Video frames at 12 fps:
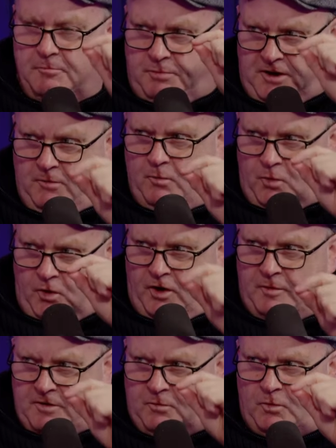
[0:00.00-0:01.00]
Pete
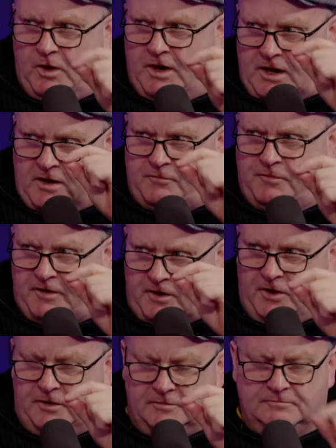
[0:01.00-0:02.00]
Waterman won that for
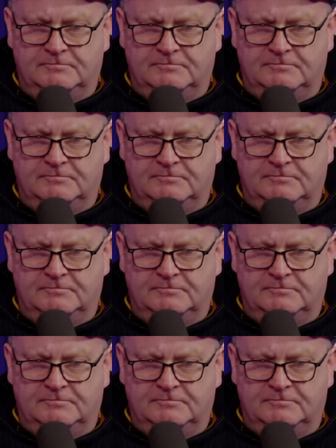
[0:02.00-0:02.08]
her.